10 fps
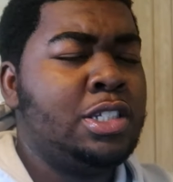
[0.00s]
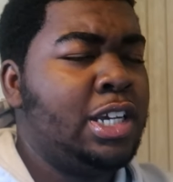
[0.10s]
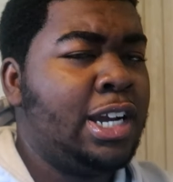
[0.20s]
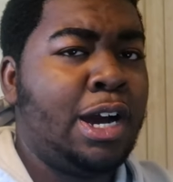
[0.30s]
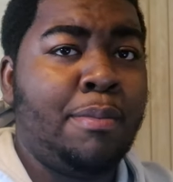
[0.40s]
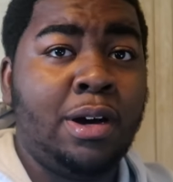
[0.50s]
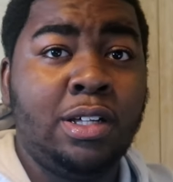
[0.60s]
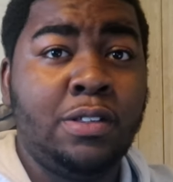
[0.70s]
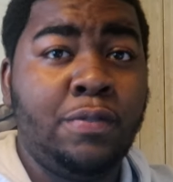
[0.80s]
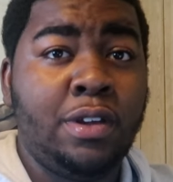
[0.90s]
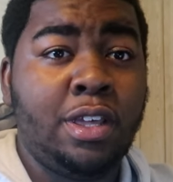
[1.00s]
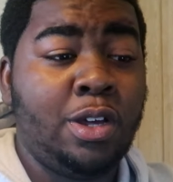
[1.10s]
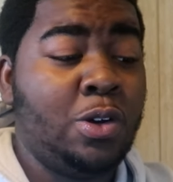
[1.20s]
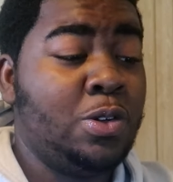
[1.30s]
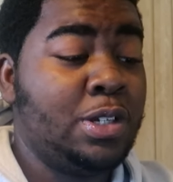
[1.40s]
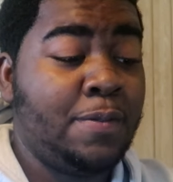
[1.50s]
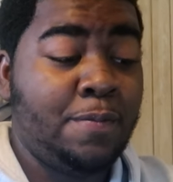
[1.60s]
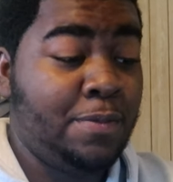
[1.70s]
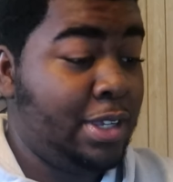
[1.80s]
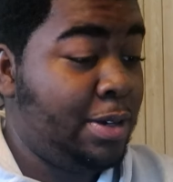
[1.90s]
Check out my other videos.
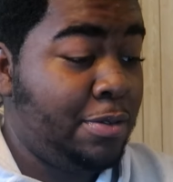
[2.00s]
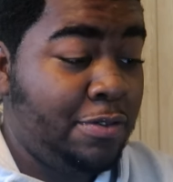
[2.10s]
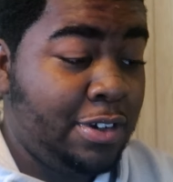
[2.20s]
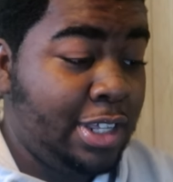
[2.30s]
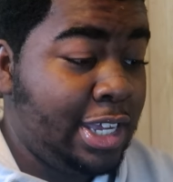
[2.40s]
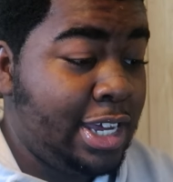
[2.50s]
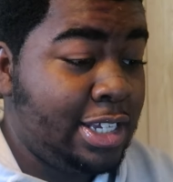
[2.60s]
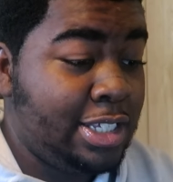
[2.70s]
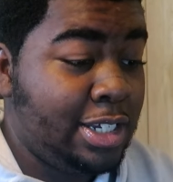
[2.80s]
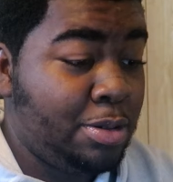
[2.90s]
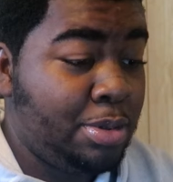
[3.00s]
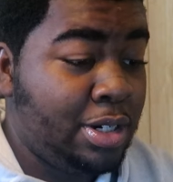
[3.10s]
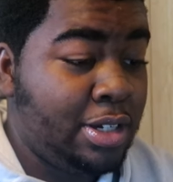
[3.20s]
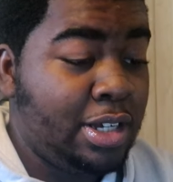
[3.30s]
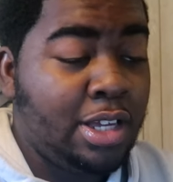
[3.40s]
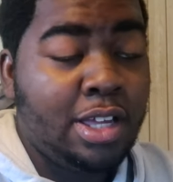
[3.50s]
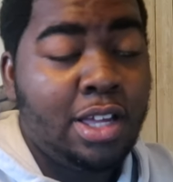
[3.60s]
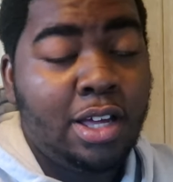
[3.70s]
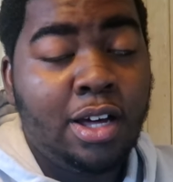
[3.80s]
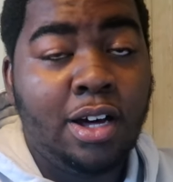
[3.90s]
I'm I'm a funny ass nigga, bro.
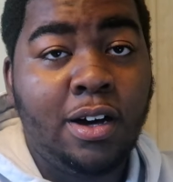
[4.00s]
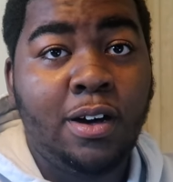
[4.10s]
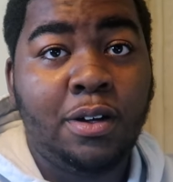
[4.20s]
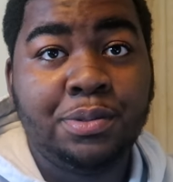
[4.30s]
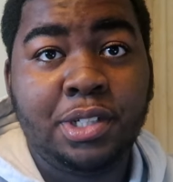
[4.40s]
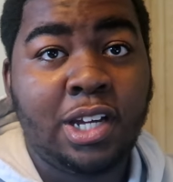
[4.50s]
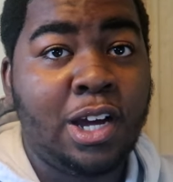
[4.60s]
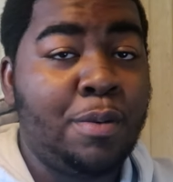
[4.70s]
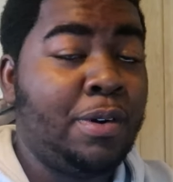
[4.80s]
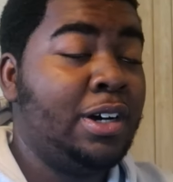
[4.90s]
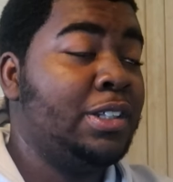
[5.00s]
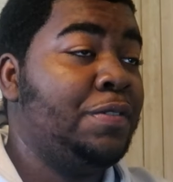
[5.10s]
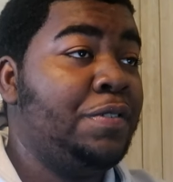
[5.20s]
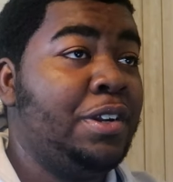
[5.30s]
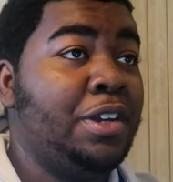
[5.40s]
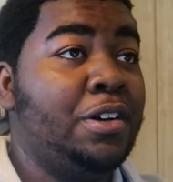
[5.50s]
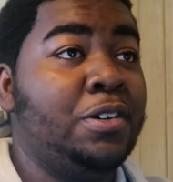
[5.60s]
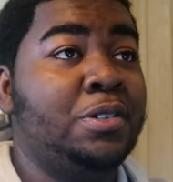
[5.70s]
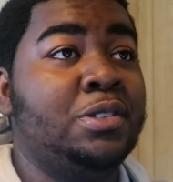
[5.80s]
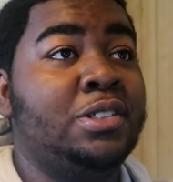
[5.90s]
Uh, check out my other
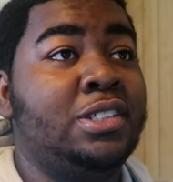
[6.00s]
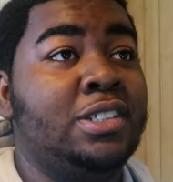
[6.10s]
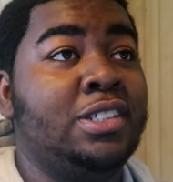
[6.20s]
videos.